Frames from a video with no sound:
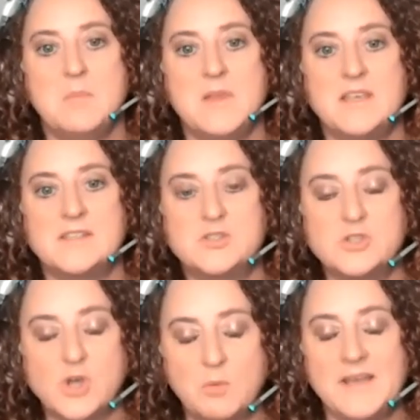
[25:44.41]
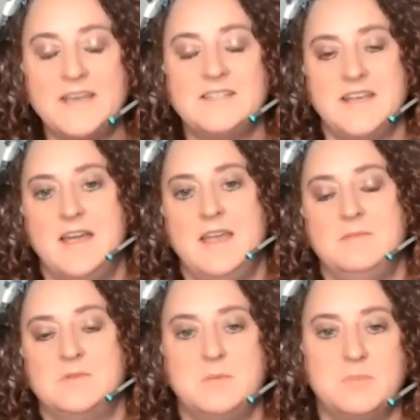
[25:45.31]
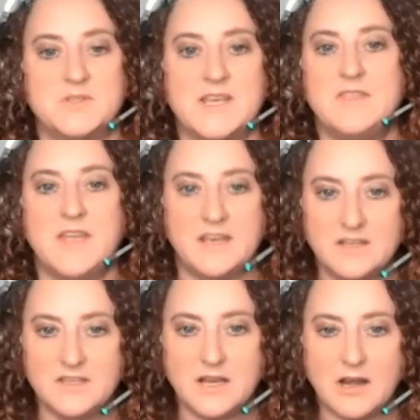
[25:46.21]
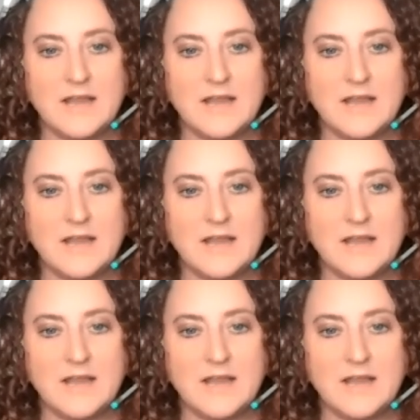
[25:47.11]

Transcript: Because so many times people say at the end of the year,